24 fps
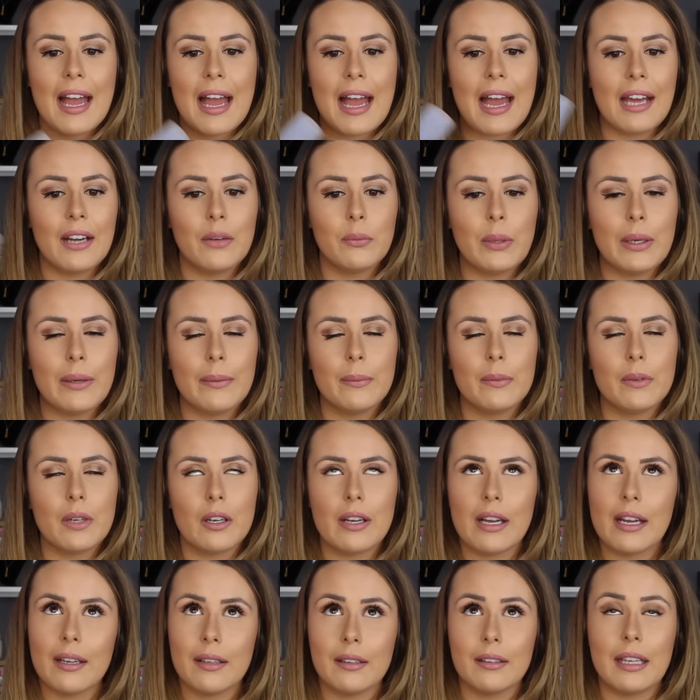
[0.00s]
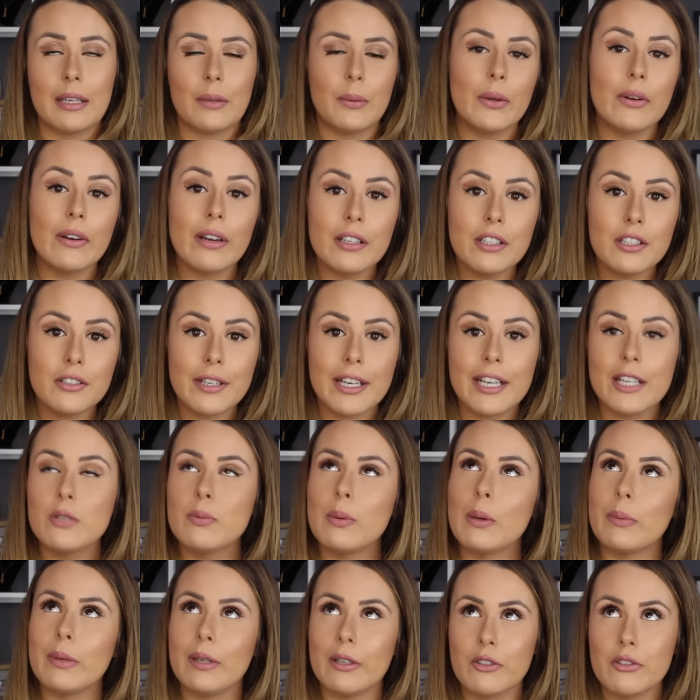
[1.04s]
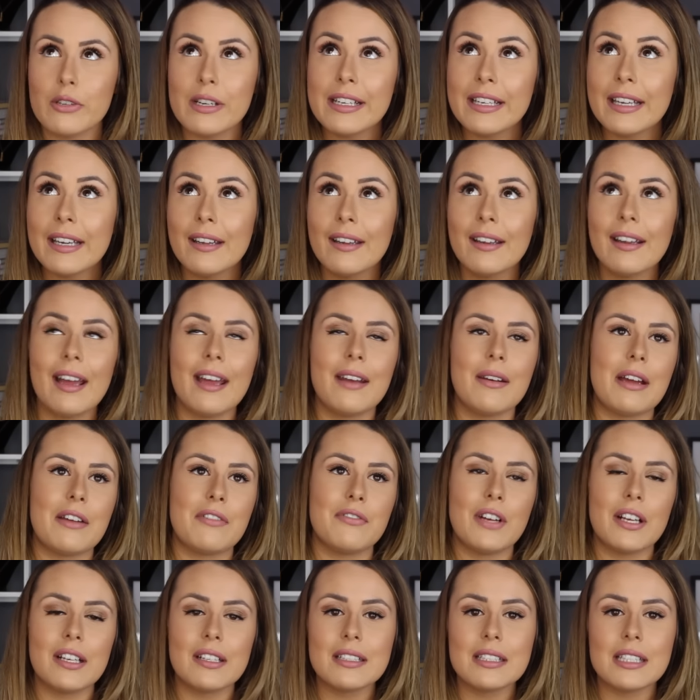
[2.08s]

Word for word: and we, okay, like we were underage but we were drinking and I fell